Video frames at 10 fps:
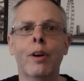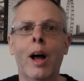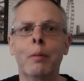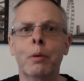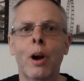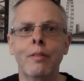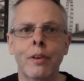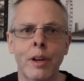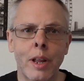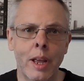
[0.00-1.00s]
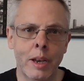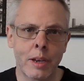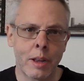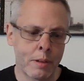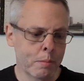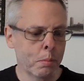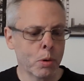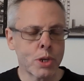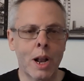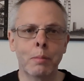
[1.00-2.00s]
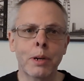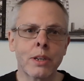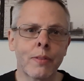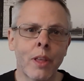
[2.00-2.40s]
Aberavon in Port Talbot,